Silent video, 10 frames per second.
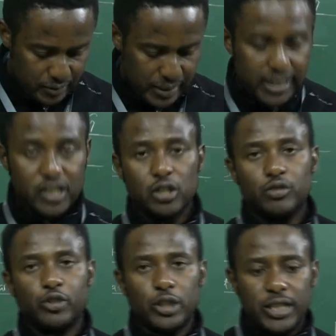
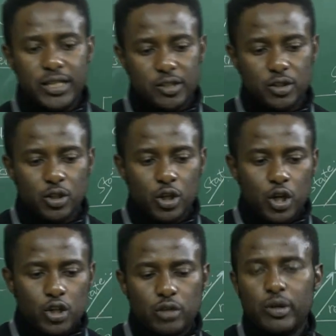explanation for this?
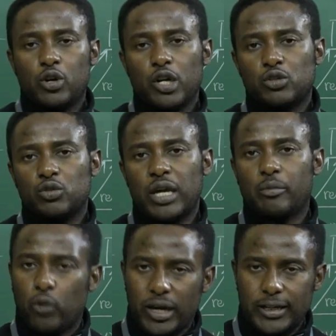So we go through
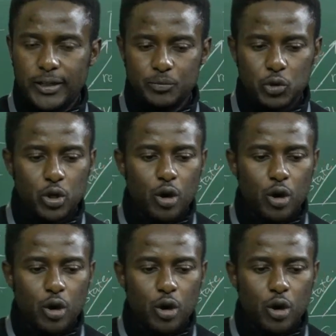them quickly.